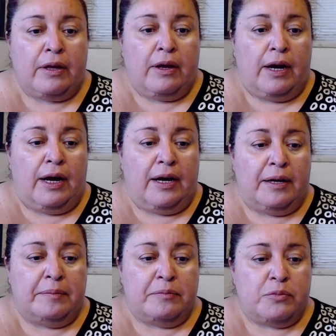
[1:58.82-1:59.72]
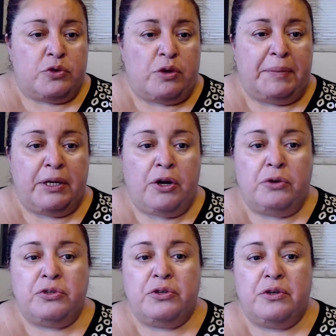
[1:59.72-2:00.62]
So I'm going to go
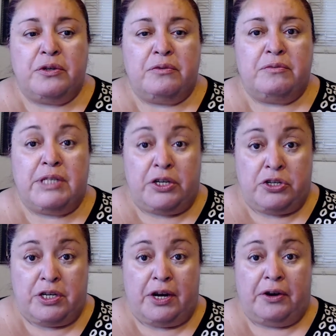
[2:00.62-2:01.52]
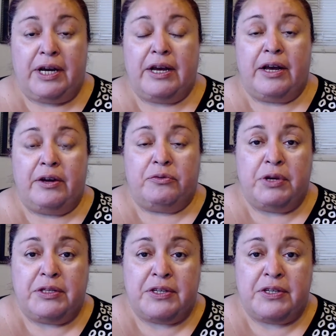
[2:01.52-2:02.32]
to the dictionary and read this